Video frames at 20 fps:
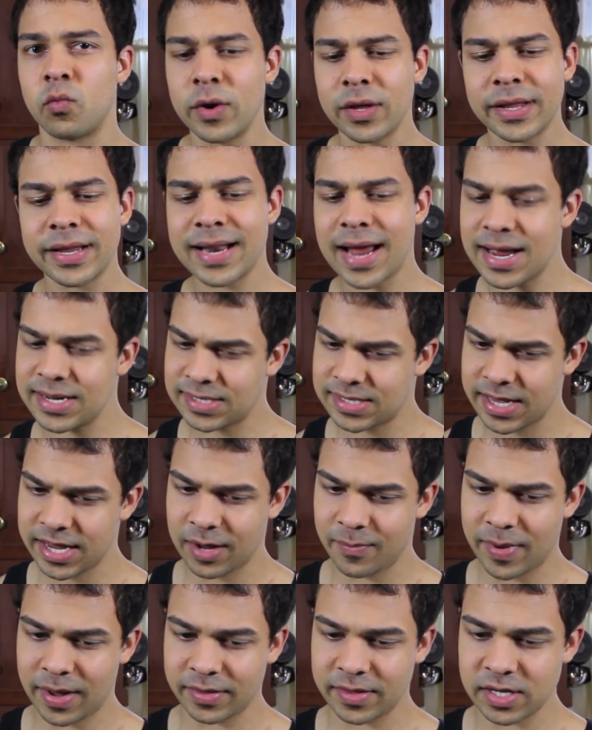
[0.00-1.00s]
really nice
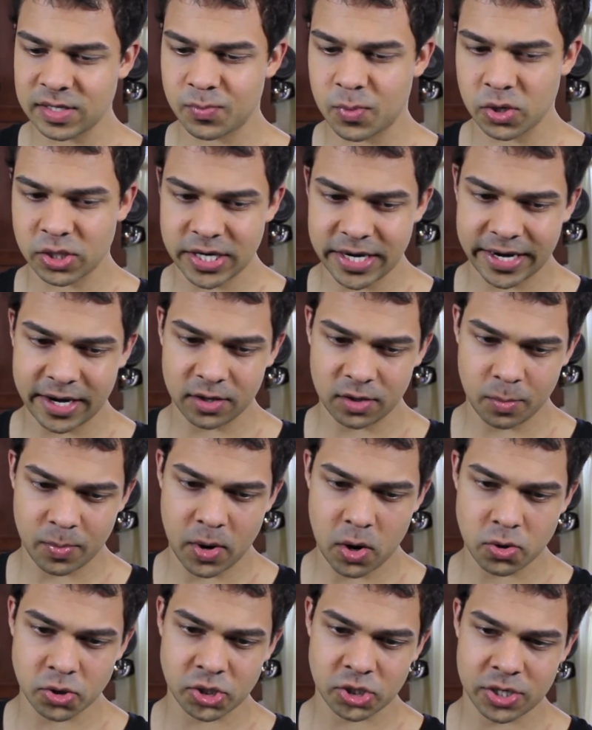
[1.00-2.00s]
thing about this particular
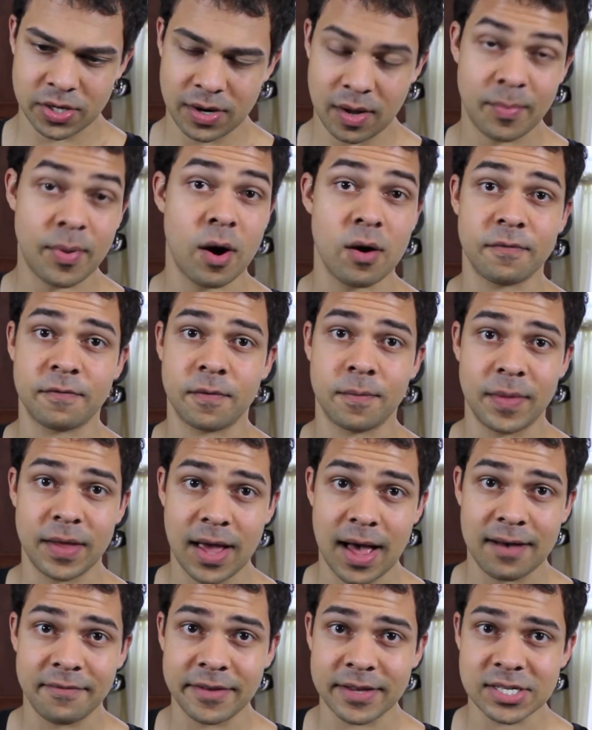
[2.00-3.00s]
potion, apart from
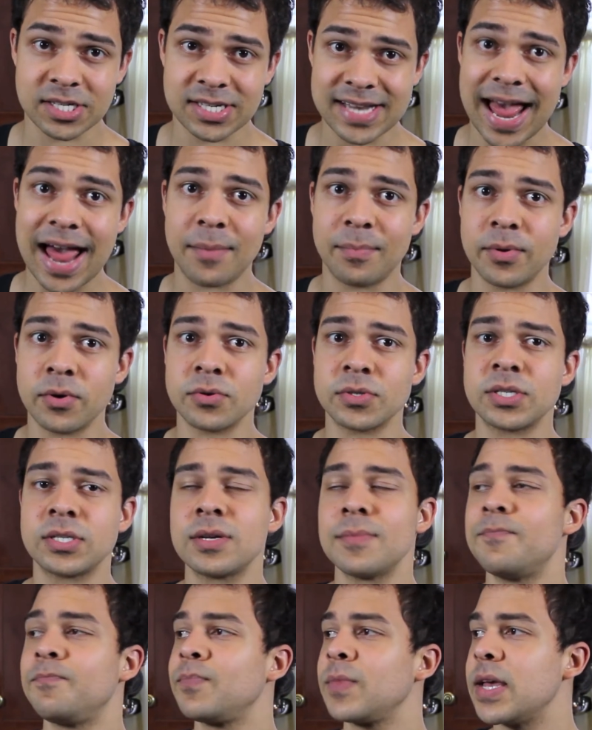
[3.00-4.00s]
the obvious stat
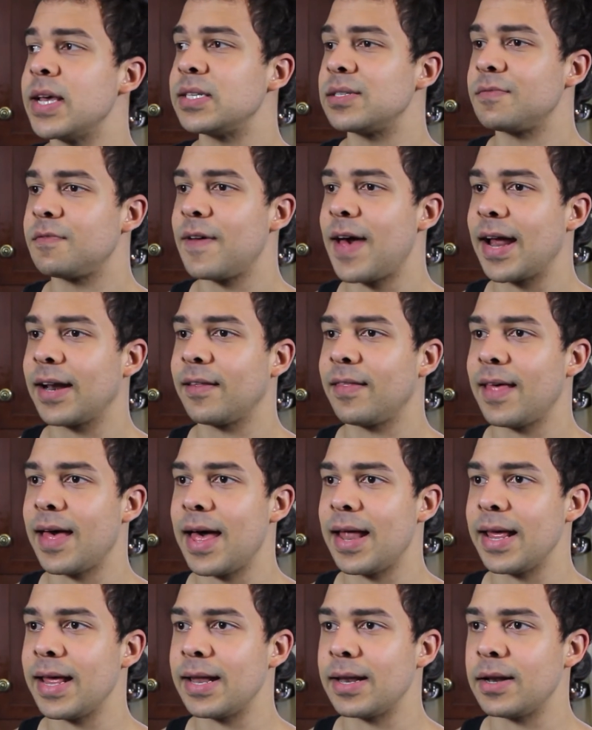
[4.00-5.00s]
boosts, is the fact
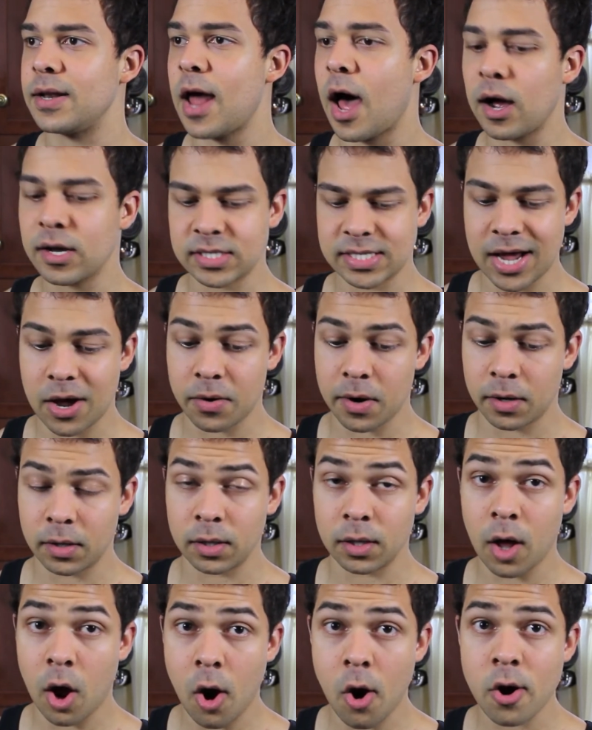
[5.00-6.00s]
that it knocks out a
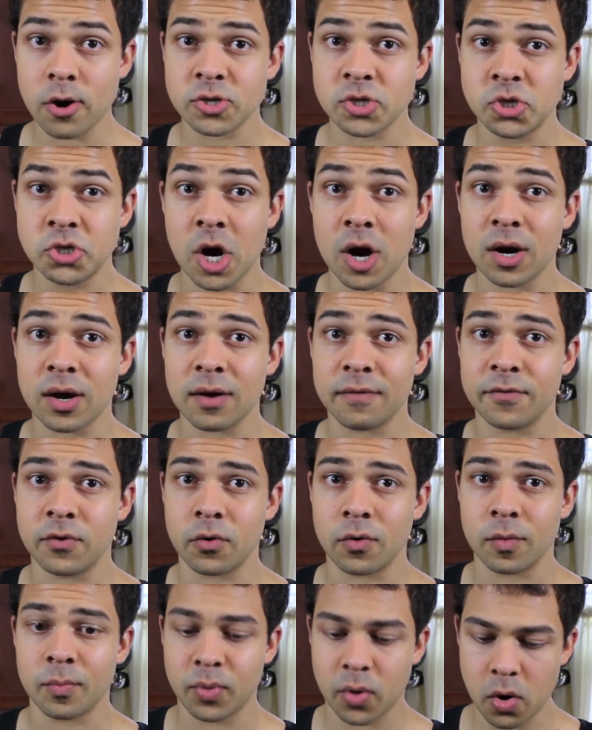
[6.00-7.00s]
large chunk of
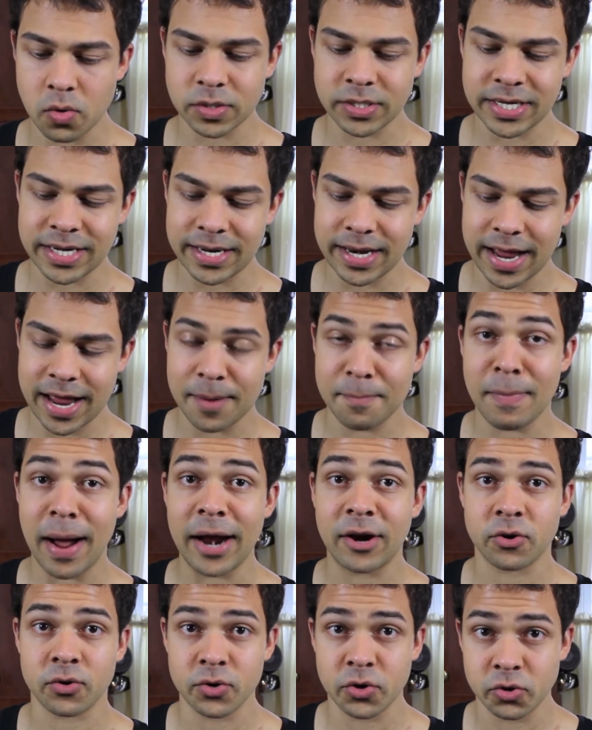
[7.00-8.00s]
your protein and
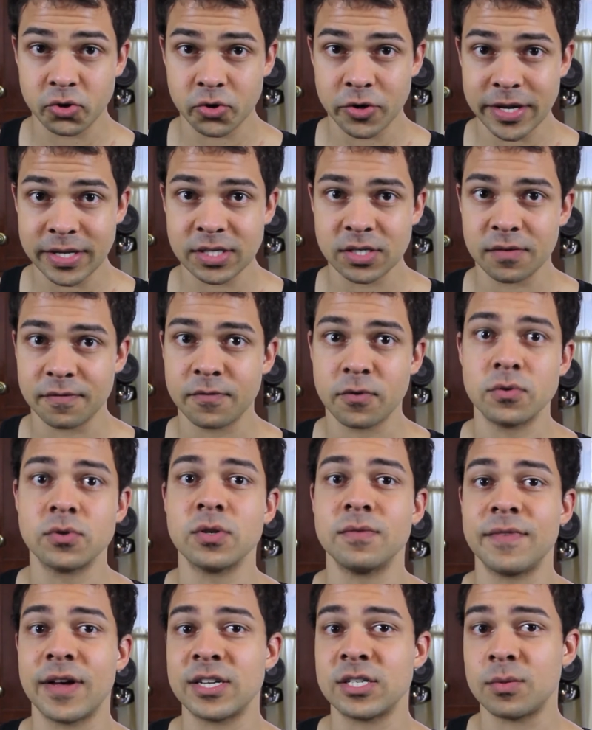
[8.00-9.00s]
micronutrients, your
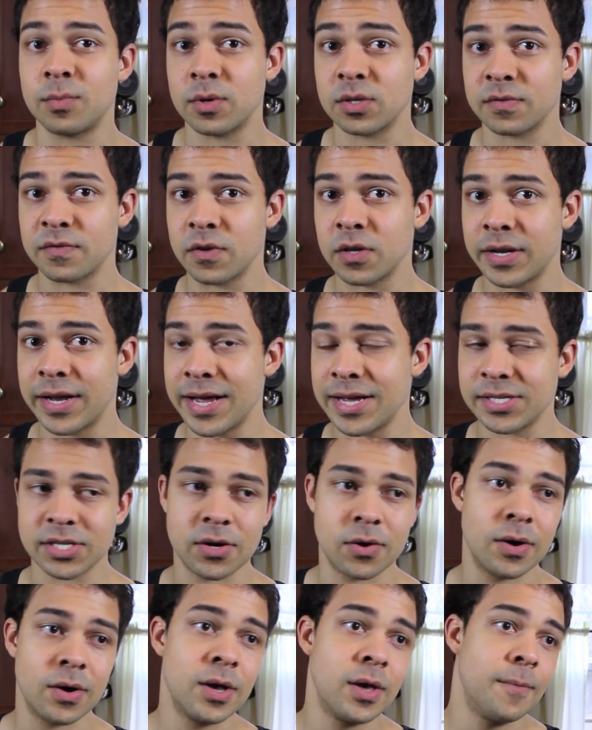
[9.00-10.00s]
fruits and vegetables for the day.
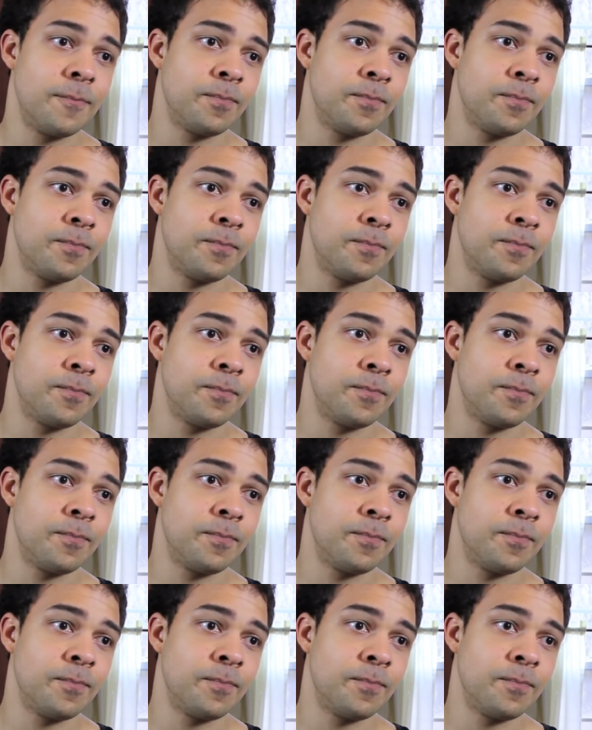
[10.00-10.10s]
So